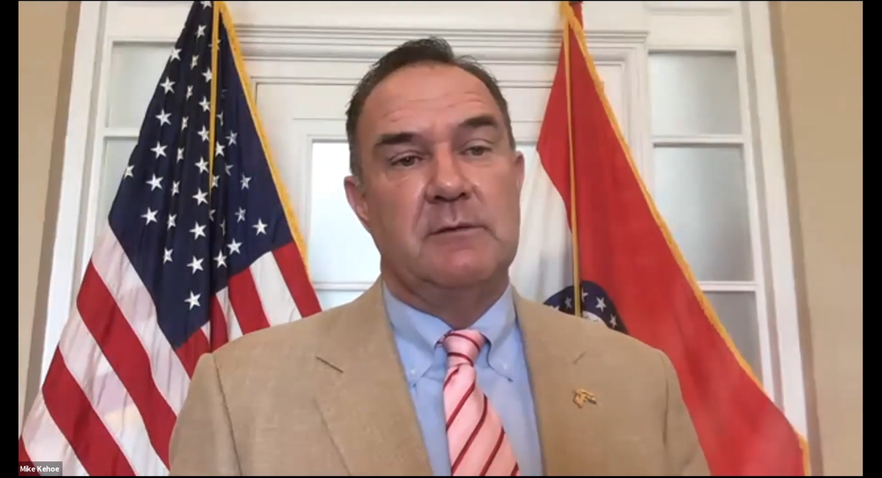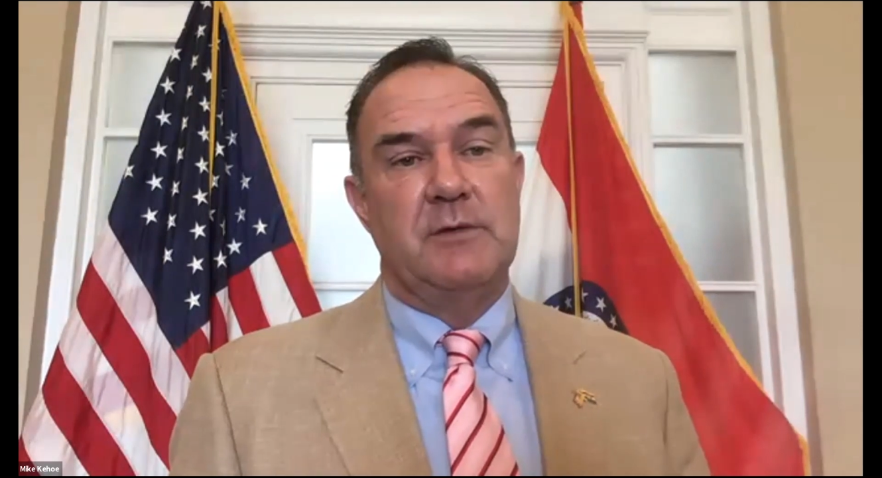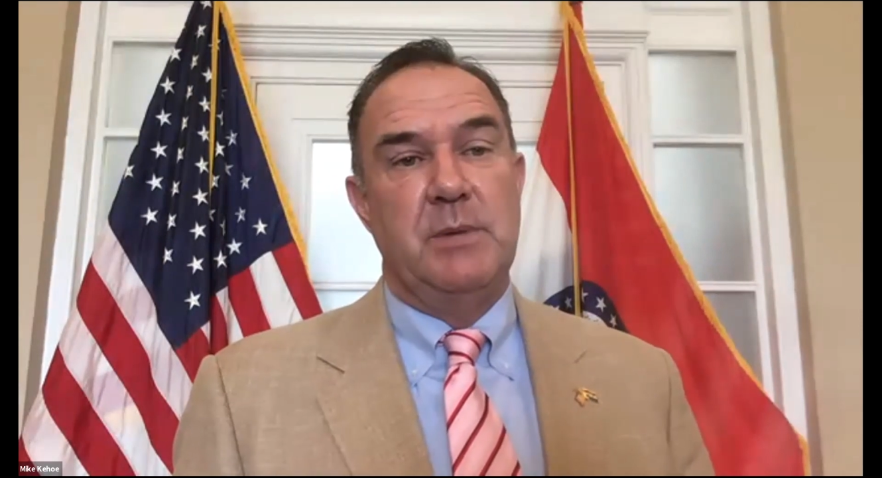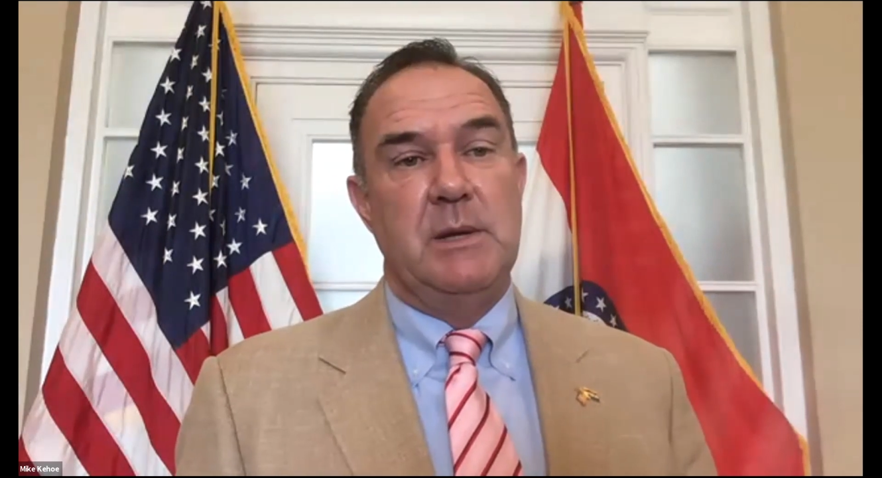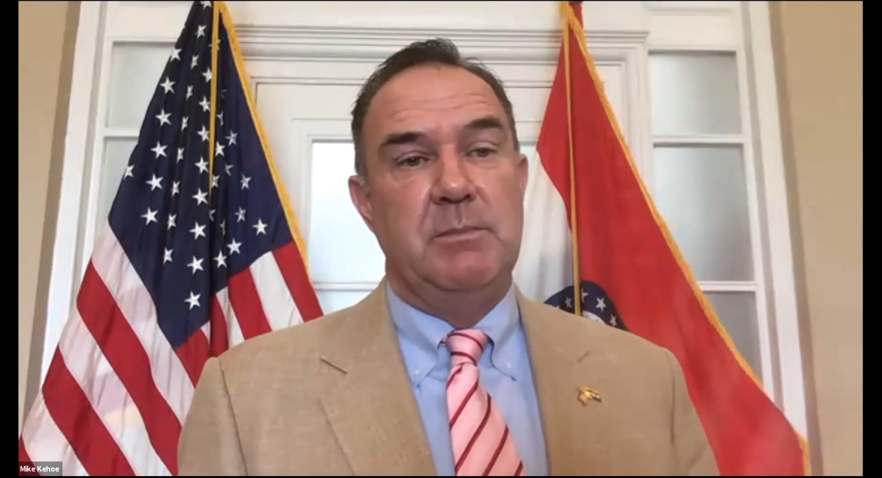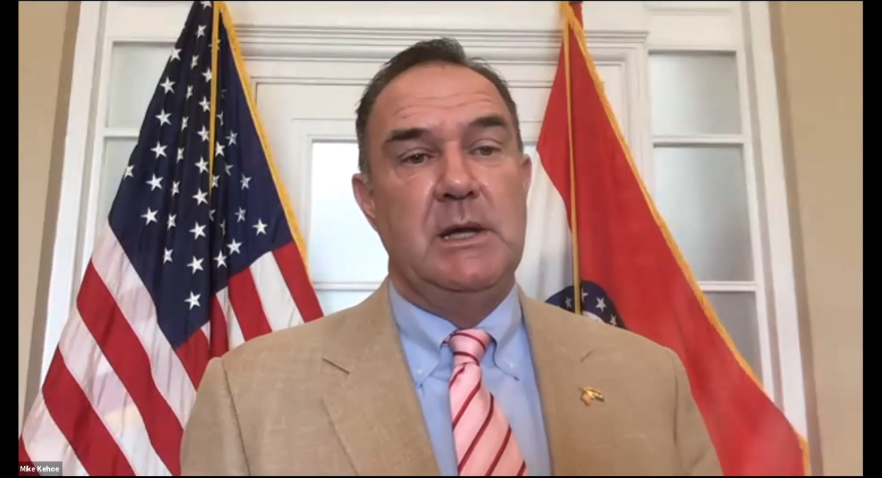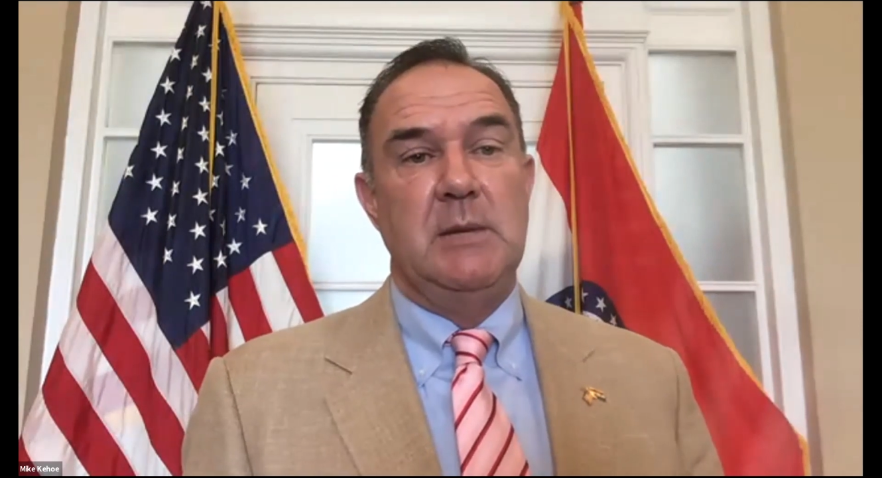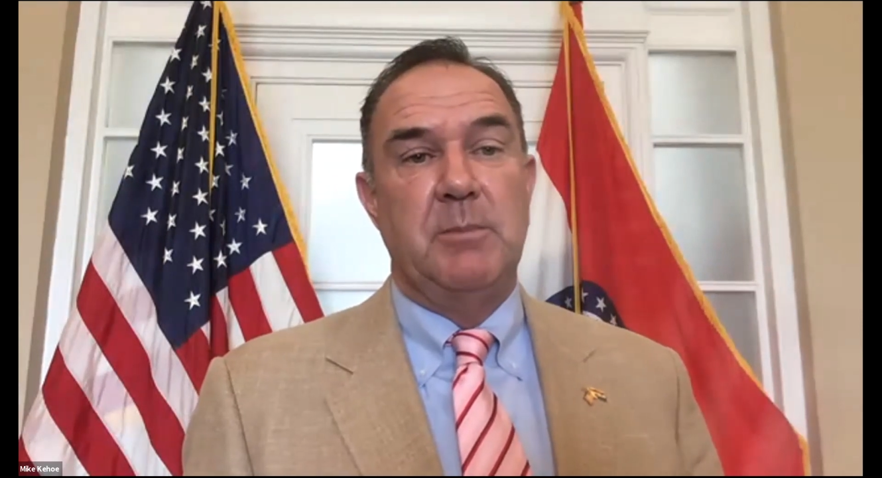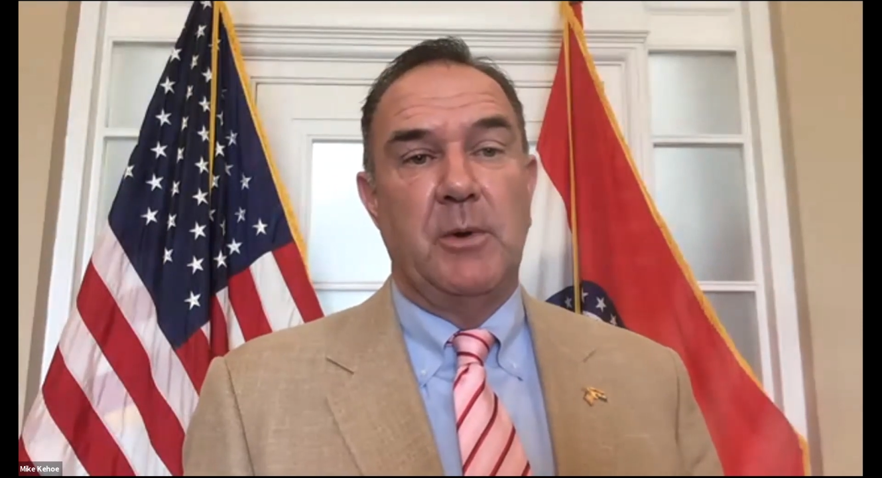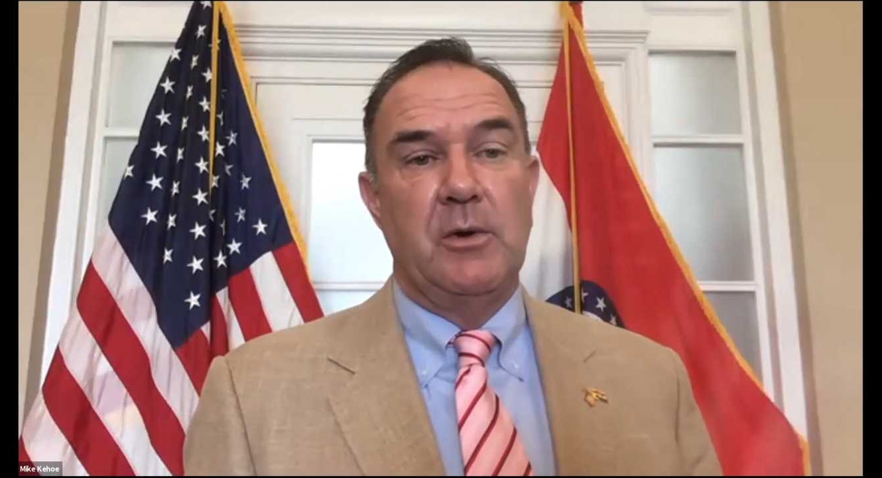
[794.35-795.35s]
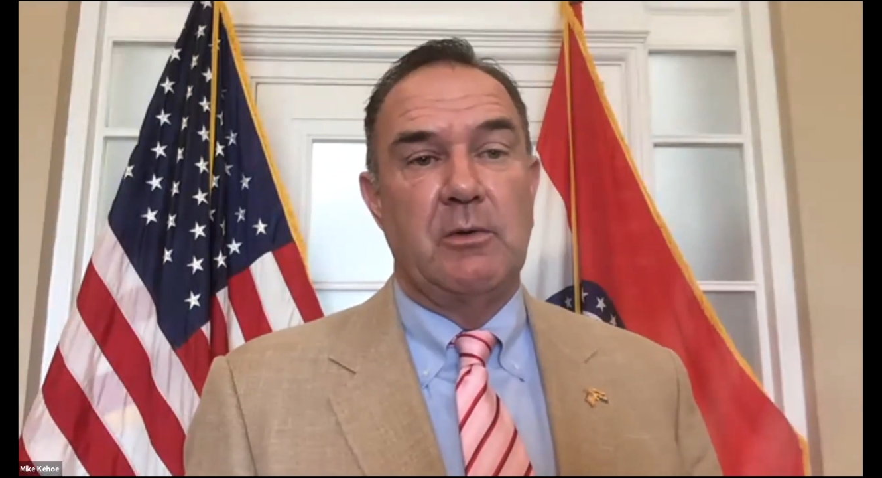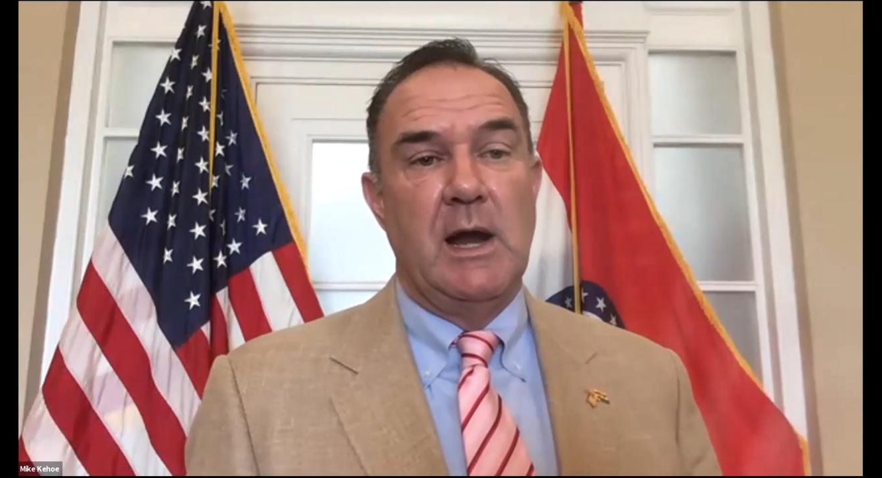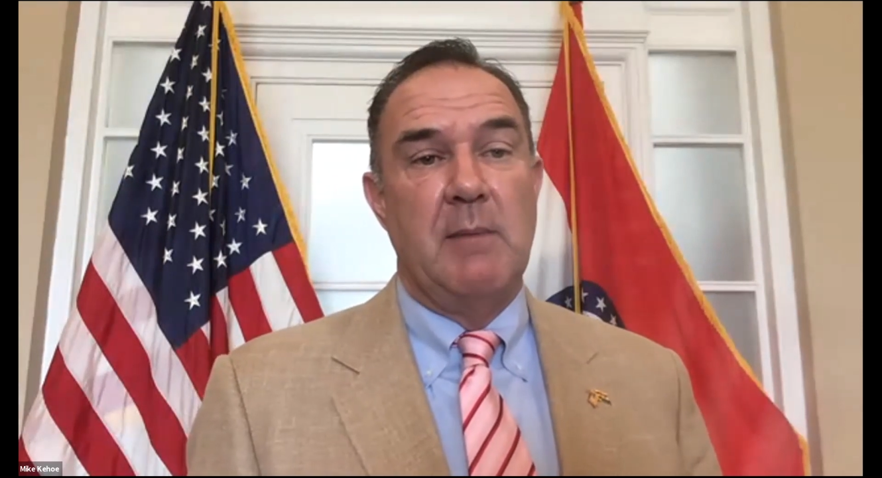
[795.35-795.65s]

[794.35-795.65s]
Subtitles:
the PPE program.